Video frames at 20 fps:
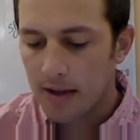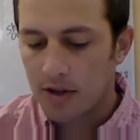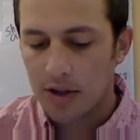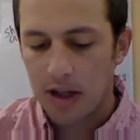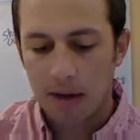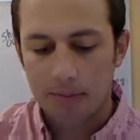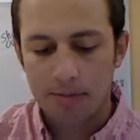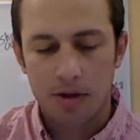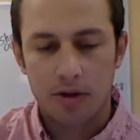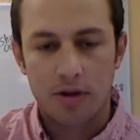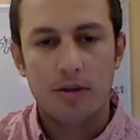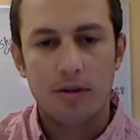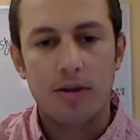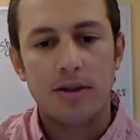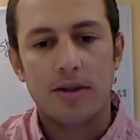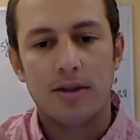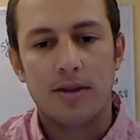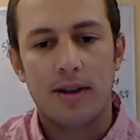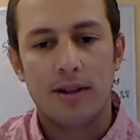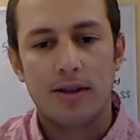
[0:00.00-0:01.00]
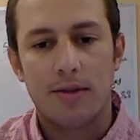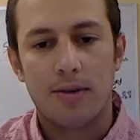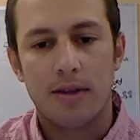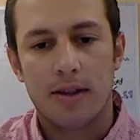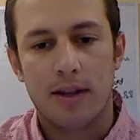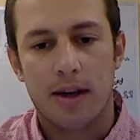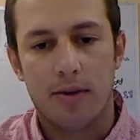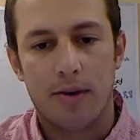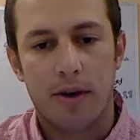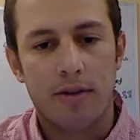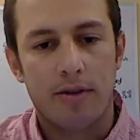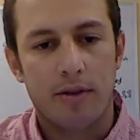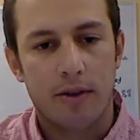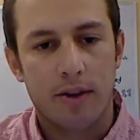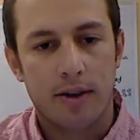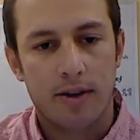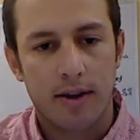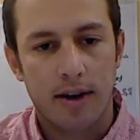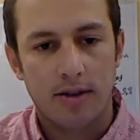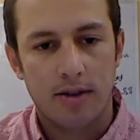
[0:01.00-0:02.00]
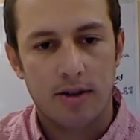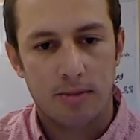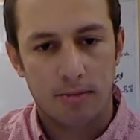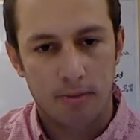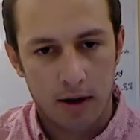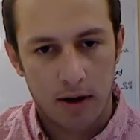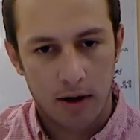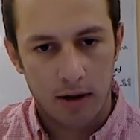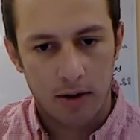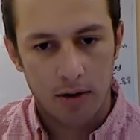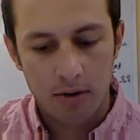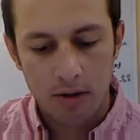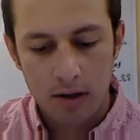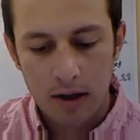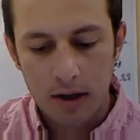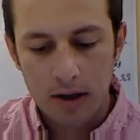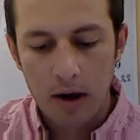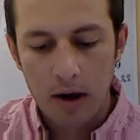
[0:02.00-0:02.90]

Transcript: chapter 2 assessment to get ready for the test tomorrow.